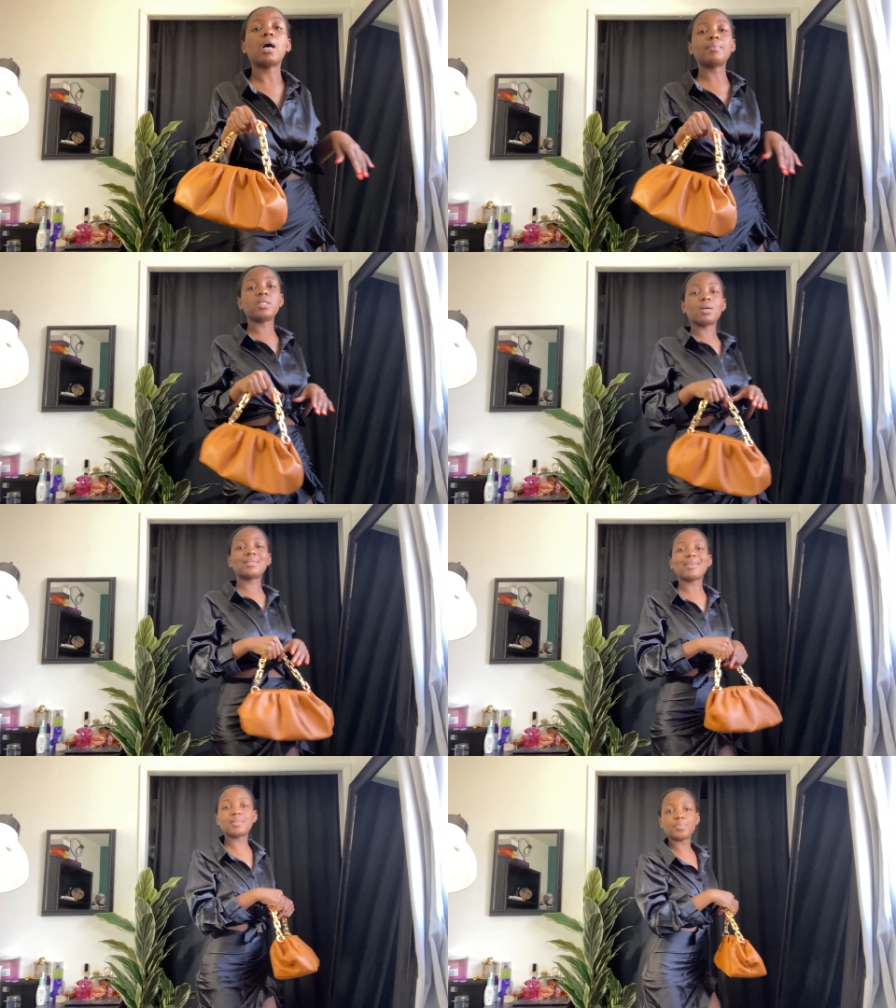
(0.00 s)
I'm the
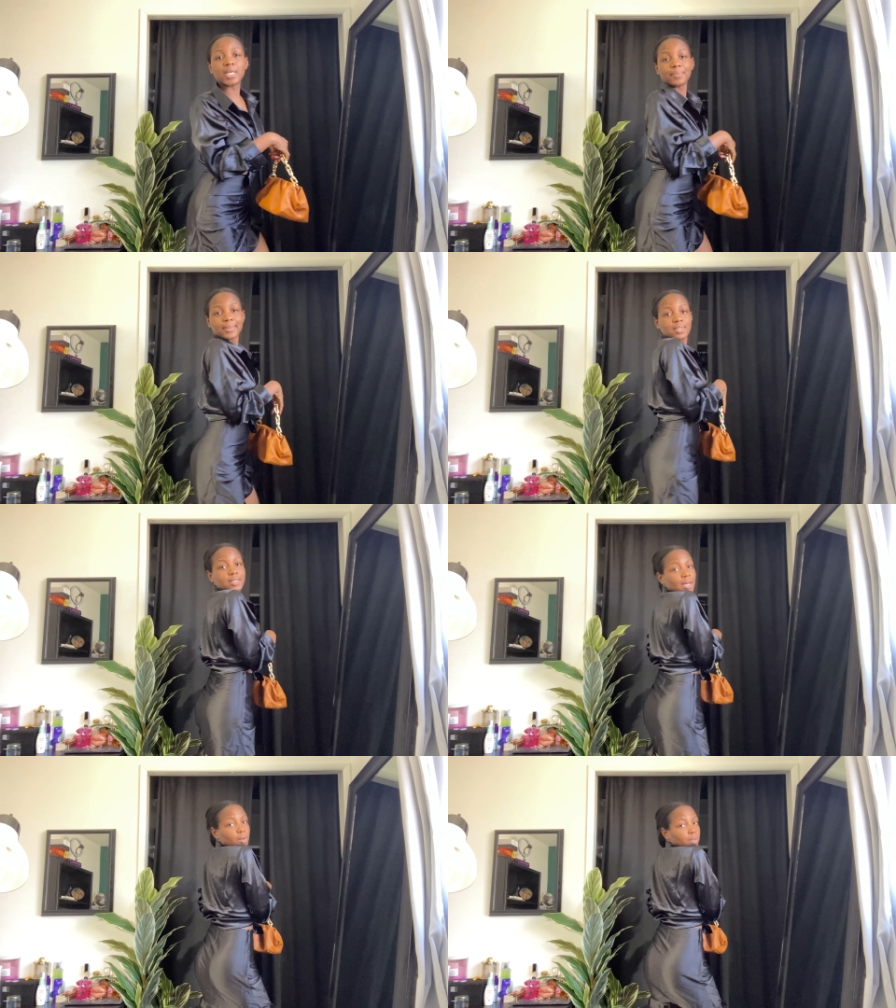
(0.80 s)
hottest babe in
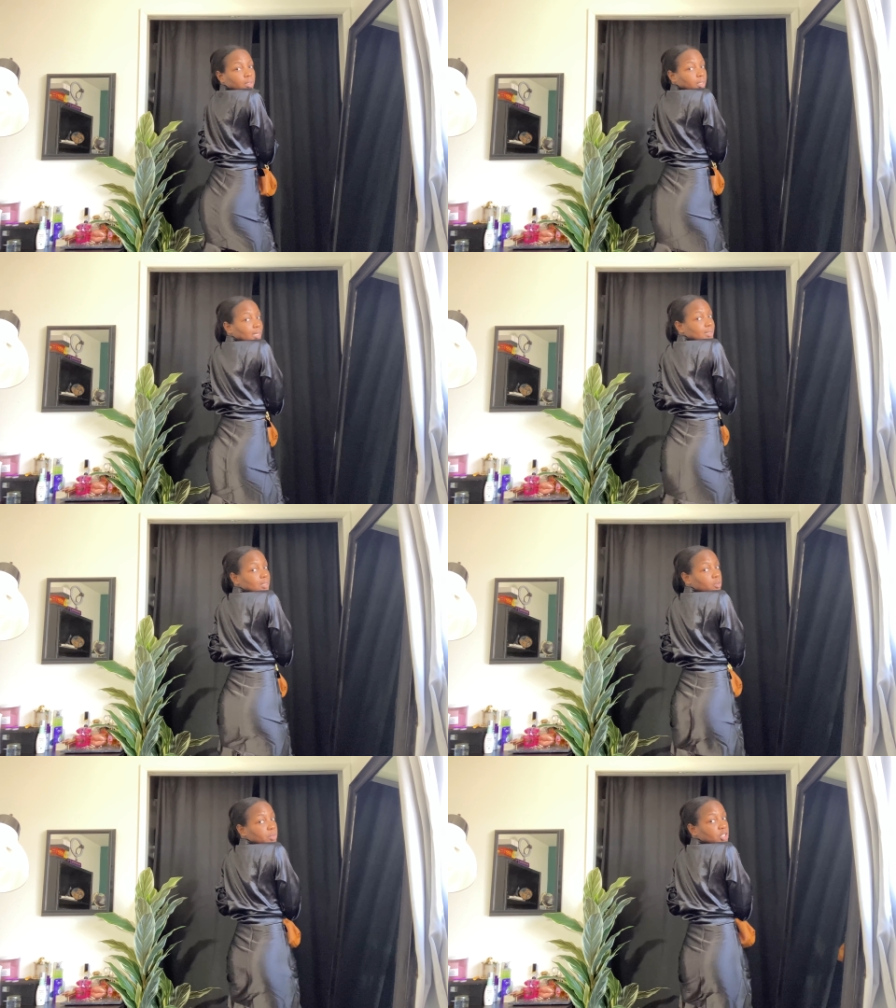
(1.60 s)
town. Can't
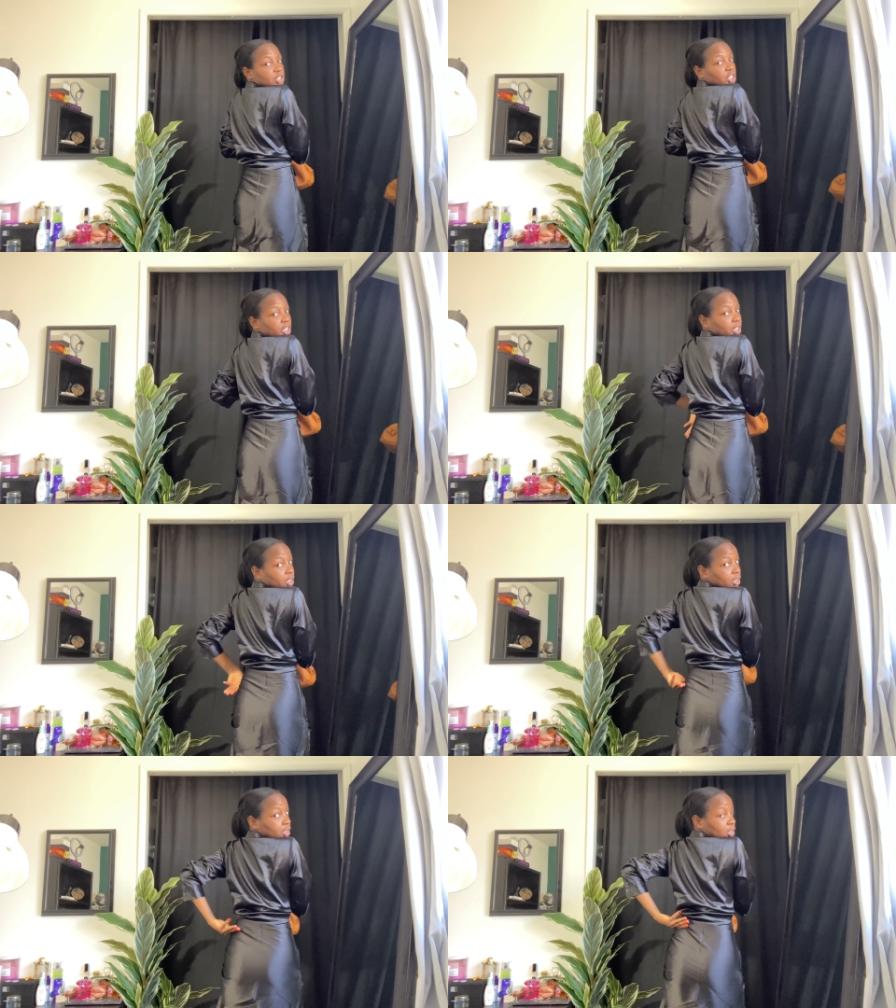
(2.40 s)
tell me shit.